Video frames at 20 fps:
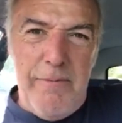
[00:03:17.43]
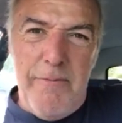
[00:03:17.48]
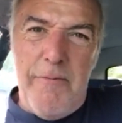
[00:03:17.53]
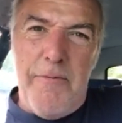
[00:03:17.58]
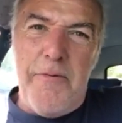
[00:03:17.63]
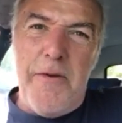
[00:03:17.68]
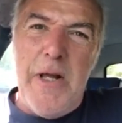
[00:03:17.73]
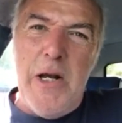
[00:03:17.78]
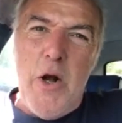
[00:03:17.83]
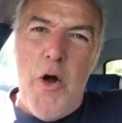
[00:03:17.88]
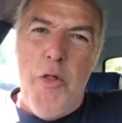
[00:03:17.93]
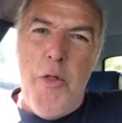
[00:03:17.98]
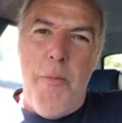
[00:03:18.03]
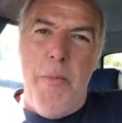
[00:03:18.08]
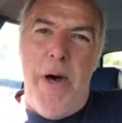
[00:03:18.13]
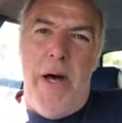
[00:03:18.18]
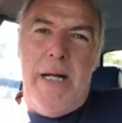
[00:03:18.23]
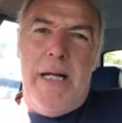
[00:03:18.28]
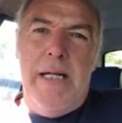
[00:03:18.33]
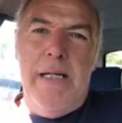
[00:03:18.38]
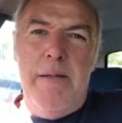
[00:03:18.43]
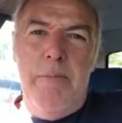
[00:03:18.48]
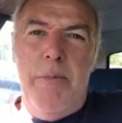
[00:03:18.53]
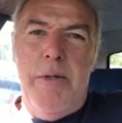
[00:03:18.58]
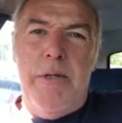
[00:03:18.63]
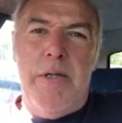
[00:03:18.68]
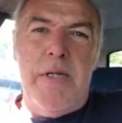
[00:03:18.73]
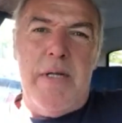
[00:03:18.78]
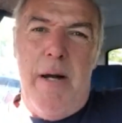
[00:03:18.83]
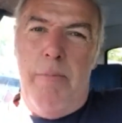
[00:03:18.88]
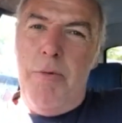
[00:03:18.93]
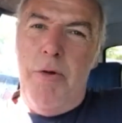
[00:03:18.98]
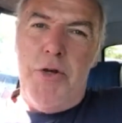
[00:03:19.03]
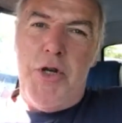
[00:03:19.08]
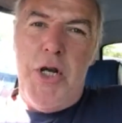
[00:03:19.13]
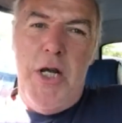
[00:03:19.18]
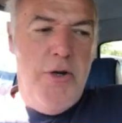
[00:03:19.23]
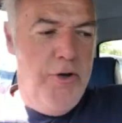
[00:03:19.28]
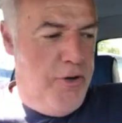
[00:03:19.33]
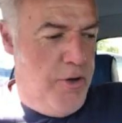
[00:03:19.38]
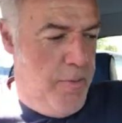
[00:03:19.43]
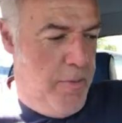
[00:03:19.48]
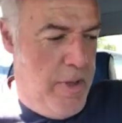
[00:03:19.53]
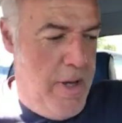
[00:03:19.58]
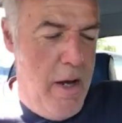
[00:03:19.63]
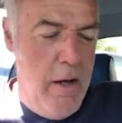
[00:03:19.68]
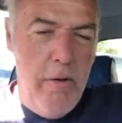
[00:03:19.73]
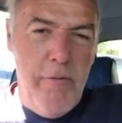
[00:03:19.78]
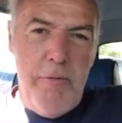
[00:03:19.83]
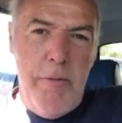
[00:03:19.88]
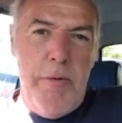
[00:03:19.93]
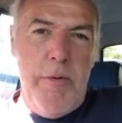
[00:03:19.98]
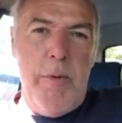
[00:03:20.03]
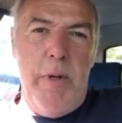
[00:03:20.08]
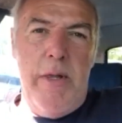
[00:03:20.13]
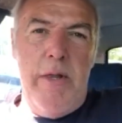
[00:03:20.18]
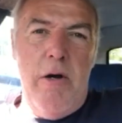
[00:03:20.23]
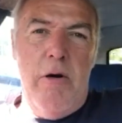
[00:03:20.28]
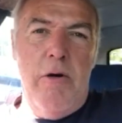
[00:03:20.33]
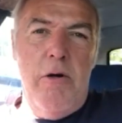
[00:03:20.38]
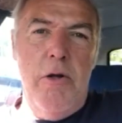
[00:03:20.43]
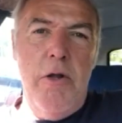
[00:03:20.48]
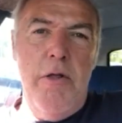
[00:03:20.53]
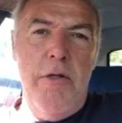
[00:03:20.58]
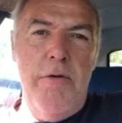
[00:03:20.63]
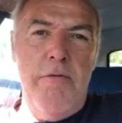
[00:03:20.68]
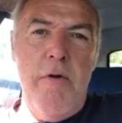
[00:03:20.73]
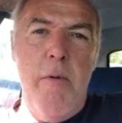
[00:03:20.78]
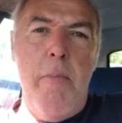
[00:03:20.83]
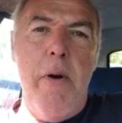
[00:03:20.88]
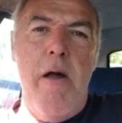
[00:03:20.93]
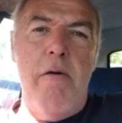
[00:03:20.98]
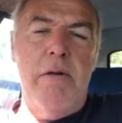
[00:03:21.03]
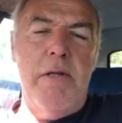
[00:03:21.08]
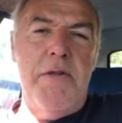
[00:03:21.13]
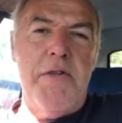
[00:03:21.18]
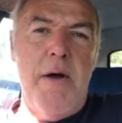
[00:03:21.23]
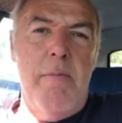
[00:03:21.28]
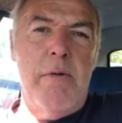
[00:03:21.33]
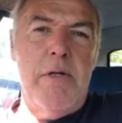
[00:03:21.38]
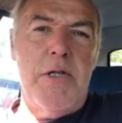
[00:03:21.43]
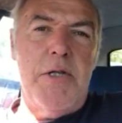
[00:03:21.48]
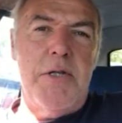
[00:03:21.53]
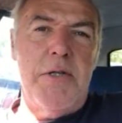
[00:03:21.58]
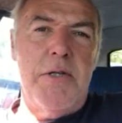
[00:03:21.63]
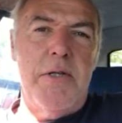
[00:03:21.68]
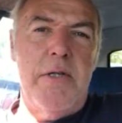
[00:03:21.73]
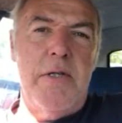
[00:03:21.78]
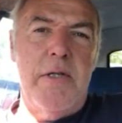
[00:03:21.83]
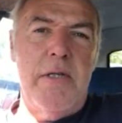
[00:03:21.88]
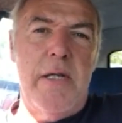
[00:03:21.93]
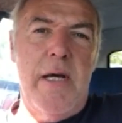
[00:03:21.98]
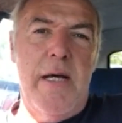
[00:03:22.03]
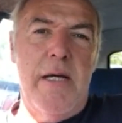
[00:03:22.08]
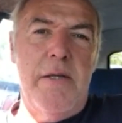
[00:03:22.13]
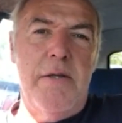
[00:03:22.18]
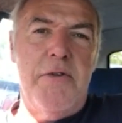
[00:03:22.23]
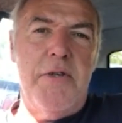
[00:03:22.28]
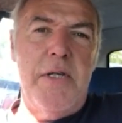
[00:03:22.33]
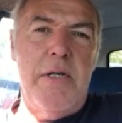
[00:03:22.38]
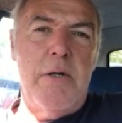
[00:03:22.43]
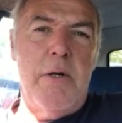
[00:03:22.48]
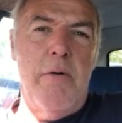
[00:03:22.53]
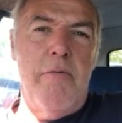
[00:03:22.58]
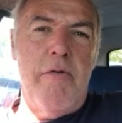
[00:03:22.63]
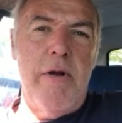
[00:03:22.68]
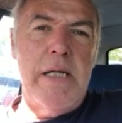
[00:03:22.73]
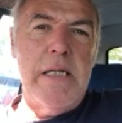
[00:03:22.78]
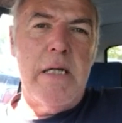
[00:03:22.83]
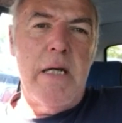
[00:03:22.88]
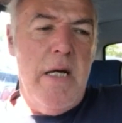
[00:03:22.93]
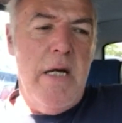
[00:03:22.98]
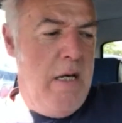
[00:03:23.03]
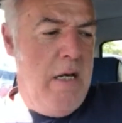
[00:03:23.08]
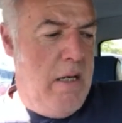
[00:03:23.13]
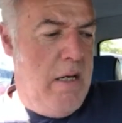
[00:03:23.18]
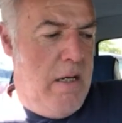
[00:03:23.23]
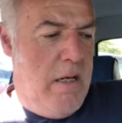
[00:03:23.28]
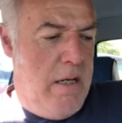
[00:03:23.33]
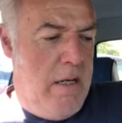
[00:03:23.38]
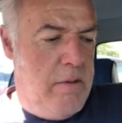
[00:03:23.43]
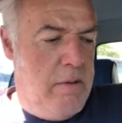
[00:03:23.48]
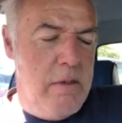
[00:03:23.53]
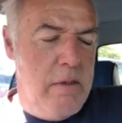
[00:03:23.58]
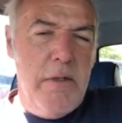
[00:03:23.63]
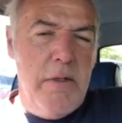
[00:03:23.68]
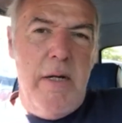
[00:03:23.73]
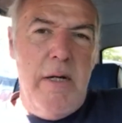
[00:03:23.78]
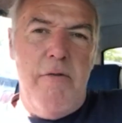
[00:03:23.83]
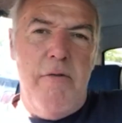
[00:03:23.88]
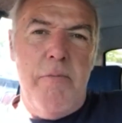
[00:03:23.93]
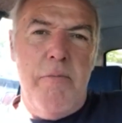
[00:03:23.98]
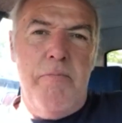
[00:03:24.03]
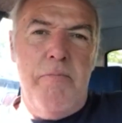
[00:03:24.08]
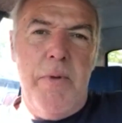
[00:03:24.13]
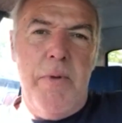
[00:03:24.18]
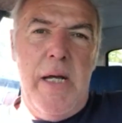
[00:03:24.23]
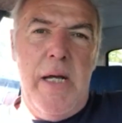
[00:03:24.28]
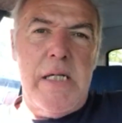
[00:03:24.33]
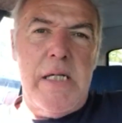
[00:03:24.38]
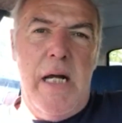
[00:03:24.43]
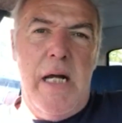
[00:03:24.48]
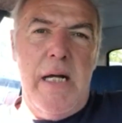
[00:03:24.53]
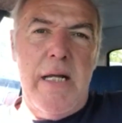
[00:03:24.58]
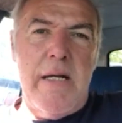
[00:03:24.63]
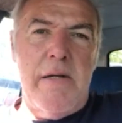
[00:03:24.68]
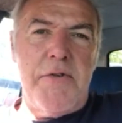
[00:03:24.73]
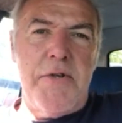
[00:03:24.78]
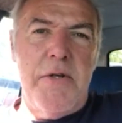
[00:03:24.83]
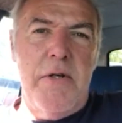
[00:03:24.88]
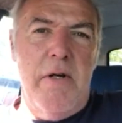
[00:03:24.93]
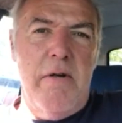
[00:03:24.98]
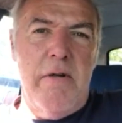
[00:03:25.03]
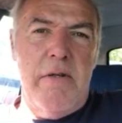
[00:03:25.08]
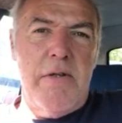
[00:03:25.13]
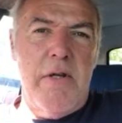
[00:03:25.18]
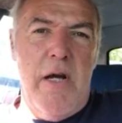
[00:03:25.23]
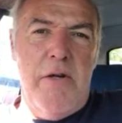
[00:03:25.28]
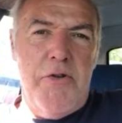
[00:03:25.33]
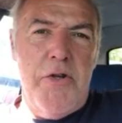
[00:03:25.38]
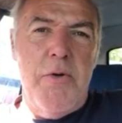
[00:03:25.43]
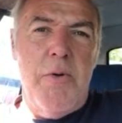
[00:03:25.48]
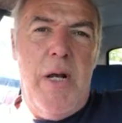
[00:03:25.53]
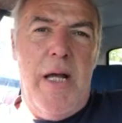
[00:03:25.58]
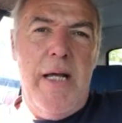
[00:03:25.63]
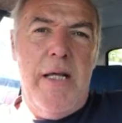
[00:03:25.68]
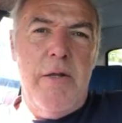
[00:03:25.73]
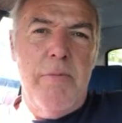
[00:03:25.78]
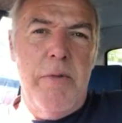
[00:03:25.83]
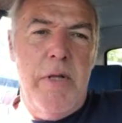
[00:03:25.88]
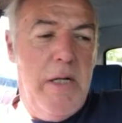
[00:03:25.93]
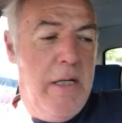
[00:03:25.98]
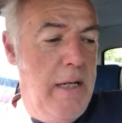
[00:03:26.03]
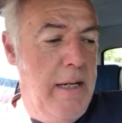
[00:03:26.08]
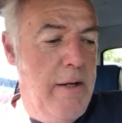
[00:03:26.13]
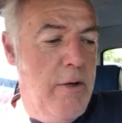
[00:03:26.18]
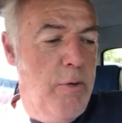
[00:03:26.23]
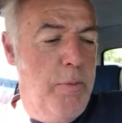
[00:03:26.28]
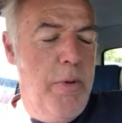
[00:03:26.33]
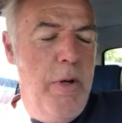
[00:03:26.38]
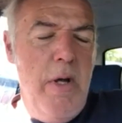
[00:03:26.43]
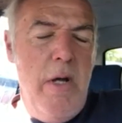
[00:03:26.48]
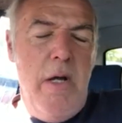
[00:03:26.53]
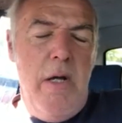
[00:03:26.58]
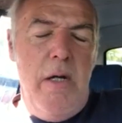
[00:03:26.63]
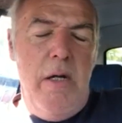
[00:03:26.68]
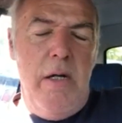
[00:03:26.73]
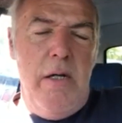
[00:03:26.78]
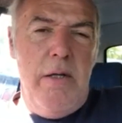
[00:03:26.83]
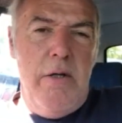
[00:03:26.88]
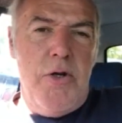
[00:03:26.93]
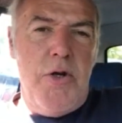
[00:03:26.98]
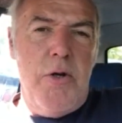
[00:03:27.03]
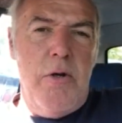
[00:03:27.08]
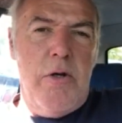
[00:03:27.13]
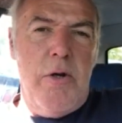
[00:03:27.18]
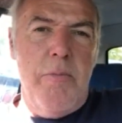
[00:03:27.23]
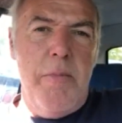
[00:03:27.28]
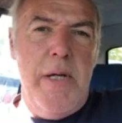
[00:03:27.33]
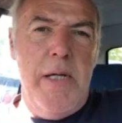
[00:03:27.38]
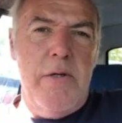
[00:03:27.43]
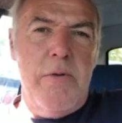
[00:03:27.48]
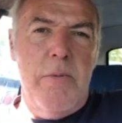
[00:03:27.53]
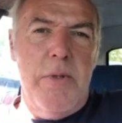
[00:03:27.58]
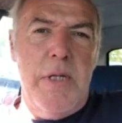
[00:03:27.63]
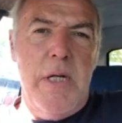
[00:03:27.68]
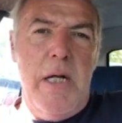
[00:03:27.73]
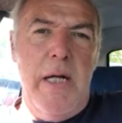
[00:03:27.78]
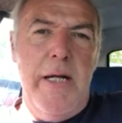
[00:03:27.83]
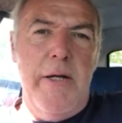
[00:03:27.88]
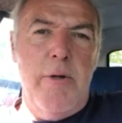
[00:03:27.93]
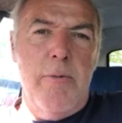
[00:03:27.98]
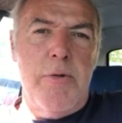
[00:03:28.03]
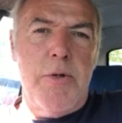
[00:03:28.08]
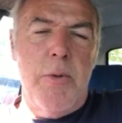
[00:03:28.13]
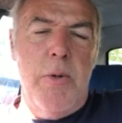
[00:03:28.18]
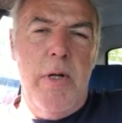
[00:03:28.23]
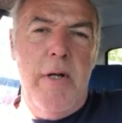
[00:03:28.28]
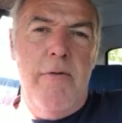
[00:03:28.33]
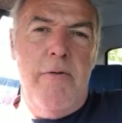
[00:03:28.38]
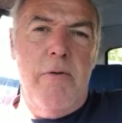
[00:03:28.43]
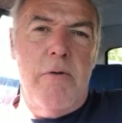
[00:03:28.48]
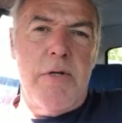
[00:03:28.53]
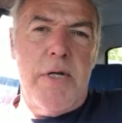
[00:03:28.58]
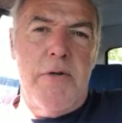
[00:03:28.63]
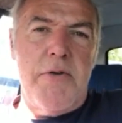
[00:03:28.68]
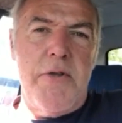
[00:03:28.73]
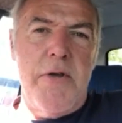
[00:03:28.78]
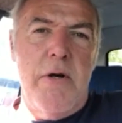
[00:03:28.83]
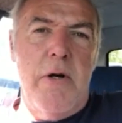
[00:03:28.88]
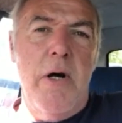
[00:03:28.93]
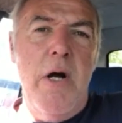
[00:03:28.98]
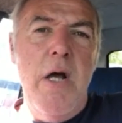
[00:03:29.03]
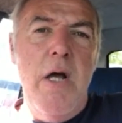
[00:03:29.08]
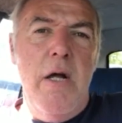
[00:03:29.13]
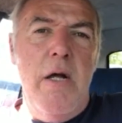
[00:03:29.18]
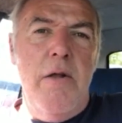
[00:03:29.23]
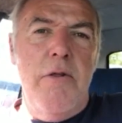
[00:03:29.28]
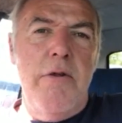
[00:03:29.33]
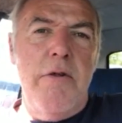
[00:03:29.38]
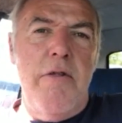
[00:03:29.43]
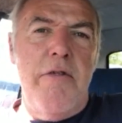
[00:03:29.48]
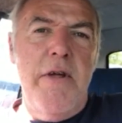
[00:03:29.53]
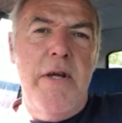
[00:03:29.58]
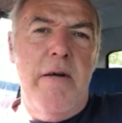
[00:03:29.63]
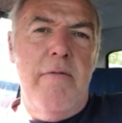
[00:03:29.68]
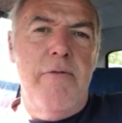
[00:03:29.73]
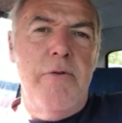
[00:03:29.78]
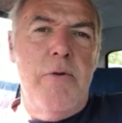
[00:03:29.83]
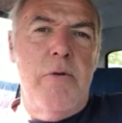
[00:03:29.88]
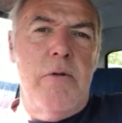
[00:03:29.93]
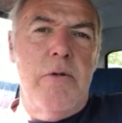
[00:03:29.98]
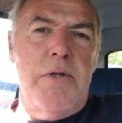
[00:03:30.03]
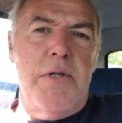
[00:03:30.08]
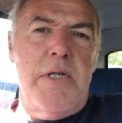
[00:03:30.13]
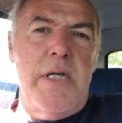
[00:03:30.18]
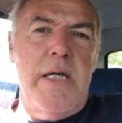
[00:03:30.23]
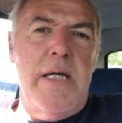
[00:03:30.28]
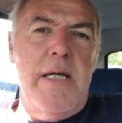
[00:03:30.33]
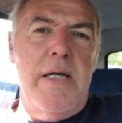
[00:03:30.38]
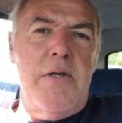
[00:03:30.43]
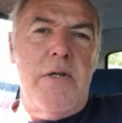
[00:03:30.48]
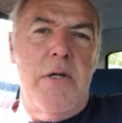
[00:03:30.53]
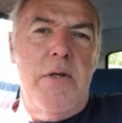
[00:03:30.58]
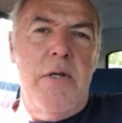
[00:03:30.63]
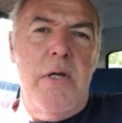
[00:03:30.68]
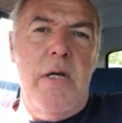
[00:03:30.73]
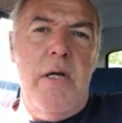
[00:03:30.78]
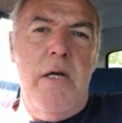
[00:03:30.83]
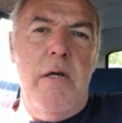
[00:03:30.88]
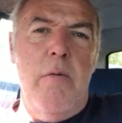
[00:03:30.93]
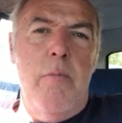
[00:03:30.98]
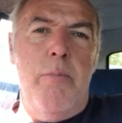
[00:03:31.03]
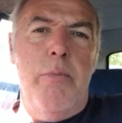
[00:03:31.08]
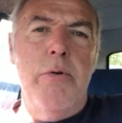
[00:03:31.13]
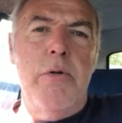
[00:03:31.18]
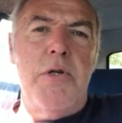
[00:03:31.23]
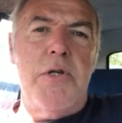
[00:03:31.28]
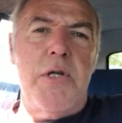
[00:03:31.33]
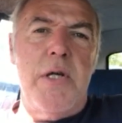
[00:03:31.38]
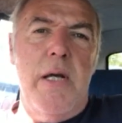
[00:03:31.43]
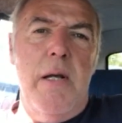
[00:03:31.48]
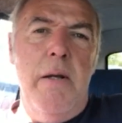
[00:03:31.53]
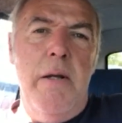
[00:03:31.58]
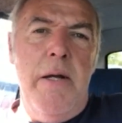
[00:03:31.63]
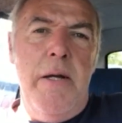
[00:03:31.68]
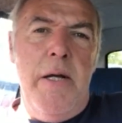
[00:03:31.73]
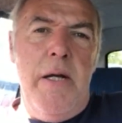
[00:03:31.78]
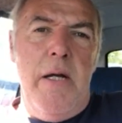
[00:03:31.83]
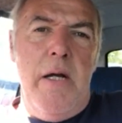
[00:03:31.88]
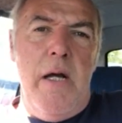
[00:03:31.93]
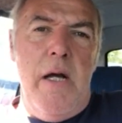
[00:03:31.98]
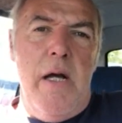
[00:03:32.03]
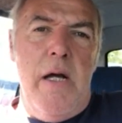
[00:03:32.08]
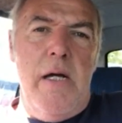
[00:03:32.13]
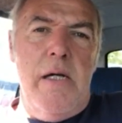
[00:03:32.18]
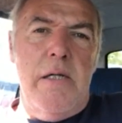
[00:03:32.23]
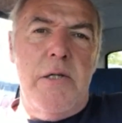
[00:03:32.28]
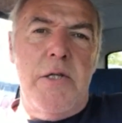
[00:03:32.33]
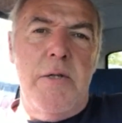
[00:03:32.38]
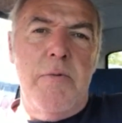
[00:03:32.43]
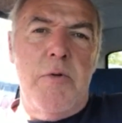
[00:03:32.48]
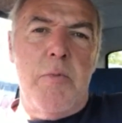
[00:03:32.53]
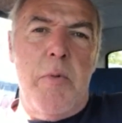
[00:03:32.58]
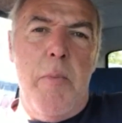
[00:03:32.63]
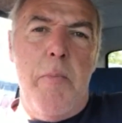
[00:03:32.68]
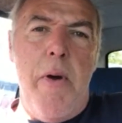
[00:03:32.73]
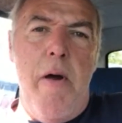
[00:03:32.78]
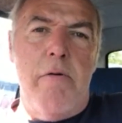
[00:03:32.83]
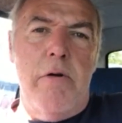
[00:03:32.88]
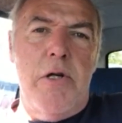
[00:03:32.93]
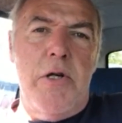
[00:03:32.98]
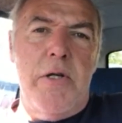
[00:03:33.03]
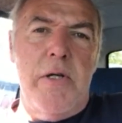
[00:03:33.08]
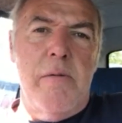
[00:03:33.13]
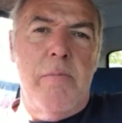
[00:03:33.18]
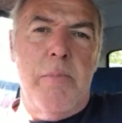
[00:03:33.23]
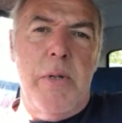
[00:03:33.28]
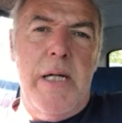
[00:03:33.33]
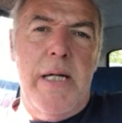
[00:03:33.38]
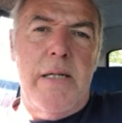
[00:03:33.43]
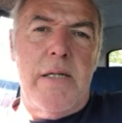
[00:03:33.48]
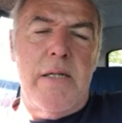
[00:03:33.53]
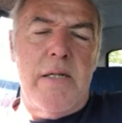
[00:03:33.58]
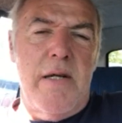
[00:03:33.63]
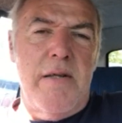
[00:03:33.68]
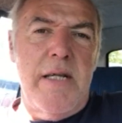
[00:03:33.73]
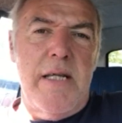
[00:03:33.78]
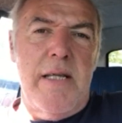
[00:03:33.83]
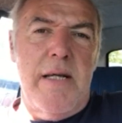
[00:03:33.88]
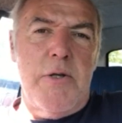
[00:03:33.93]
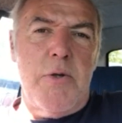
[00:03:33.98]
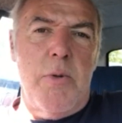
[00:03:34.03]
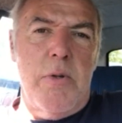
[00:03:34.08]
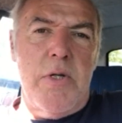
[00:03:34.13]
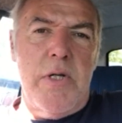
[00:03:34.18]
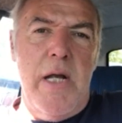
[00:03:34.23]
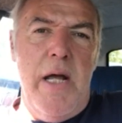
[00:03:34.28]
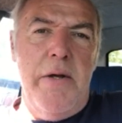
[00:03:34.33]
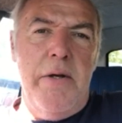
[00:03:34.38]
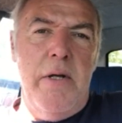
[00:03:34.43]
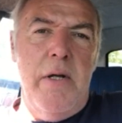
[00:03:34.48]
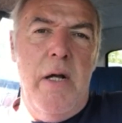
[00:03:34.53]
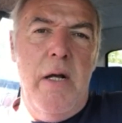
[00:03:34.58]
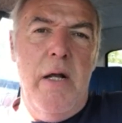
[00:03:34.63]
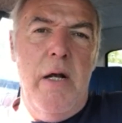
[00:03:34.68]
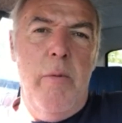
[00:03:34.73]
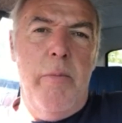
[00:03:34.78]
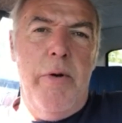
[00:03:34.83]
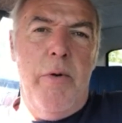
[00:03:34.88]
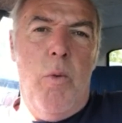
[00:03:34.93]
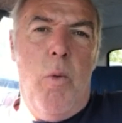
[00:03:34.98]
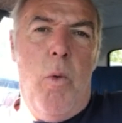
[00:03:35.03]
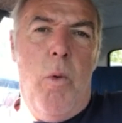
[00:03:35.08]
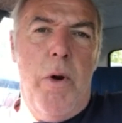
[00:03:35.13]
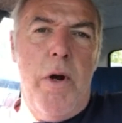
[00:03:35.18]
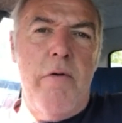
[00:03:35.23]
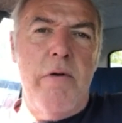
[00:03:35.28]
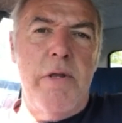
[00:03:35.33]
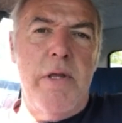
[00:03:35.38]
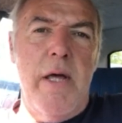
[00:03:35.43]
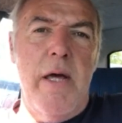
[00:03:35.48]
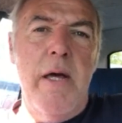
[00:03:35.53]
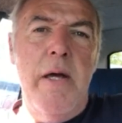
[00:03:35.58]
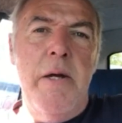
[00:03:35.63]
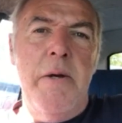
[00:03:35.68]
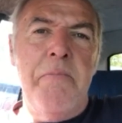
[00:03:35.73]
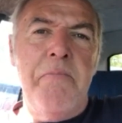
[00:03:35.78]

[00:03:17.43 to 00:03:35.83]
Feel it on the back, but I'm not changing them. I love them the way they are, other than repairing the damage to the uh, the seat coverings. I'm just going to leave them exactly as they are. I, do like them. They'll clean up and they'll sure look amazing when they're cleaned up, so I'll leave those as they are. The other thing I've noticed is the boot seal uh, seems to be perished in places. I think that's what's letting a little bit of water in there.